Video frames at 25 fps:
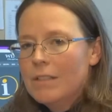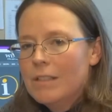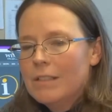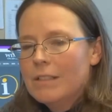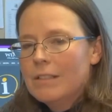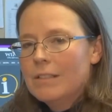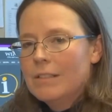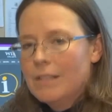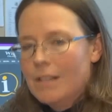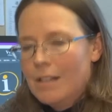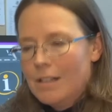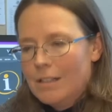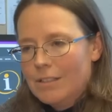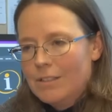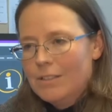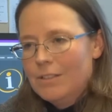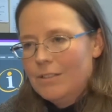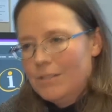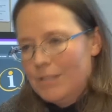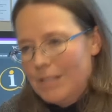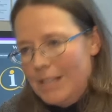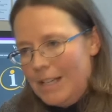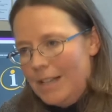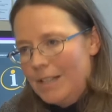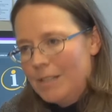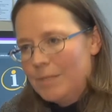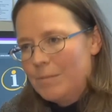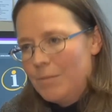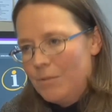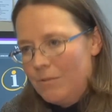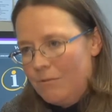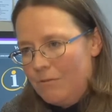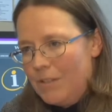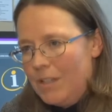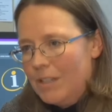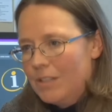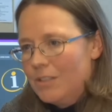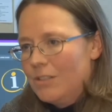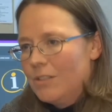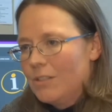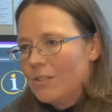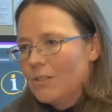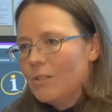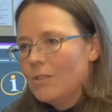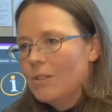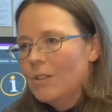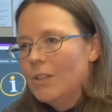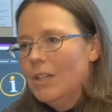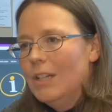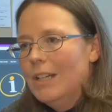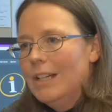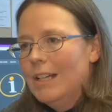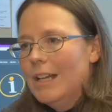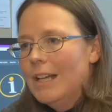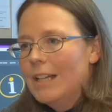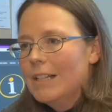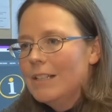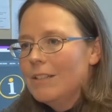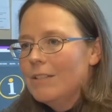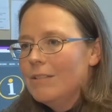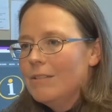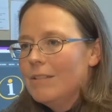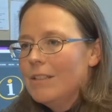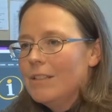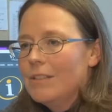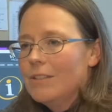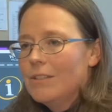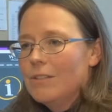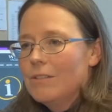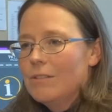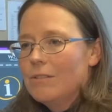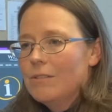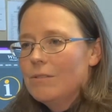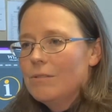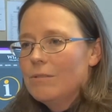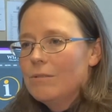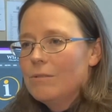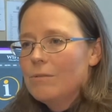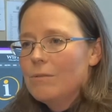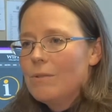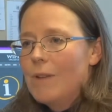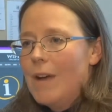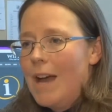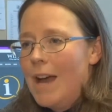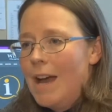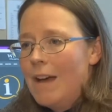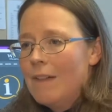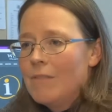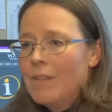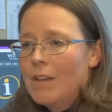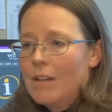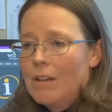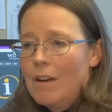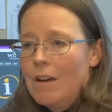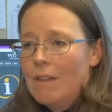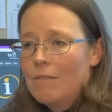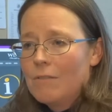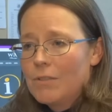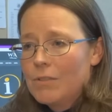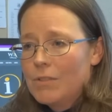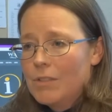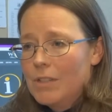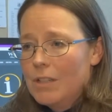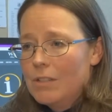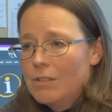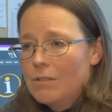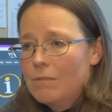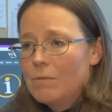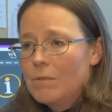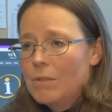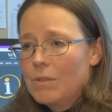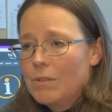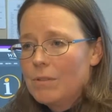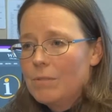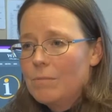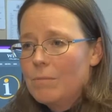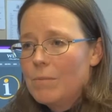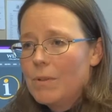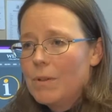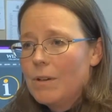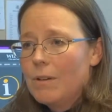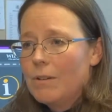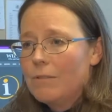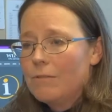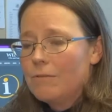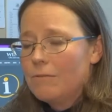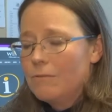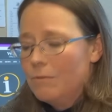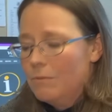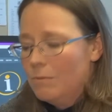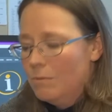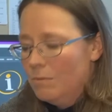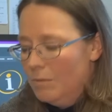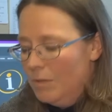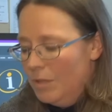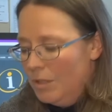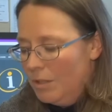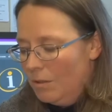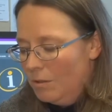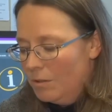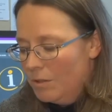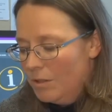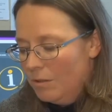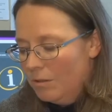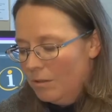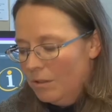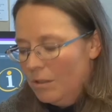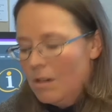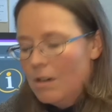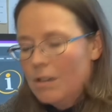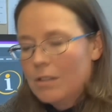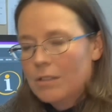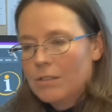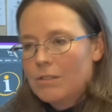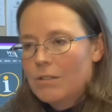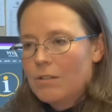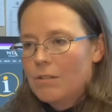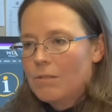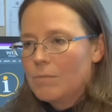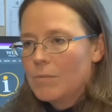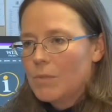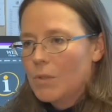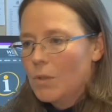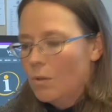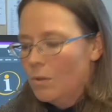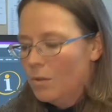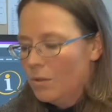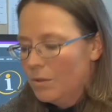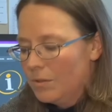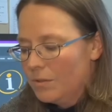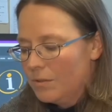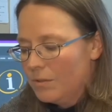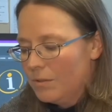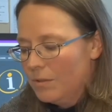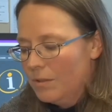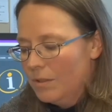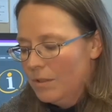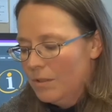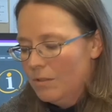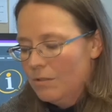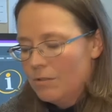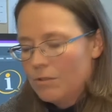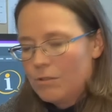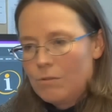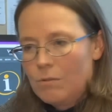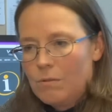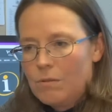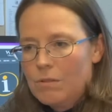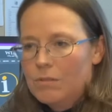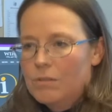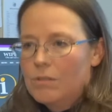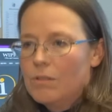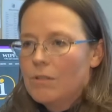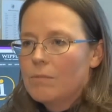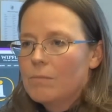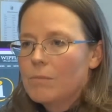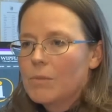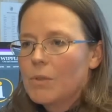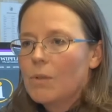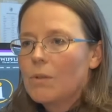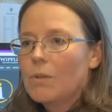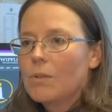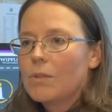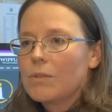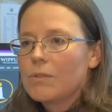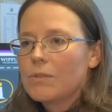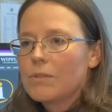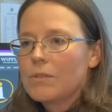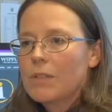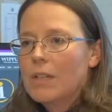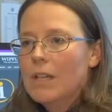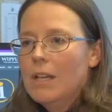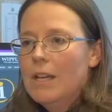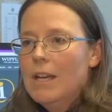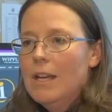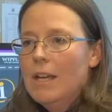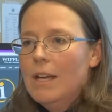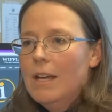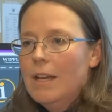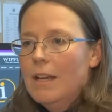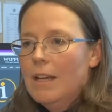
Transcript: You need to talk to your tax professional and you need to have that conversation with them of, you know, your long-term goals, your short-term goals,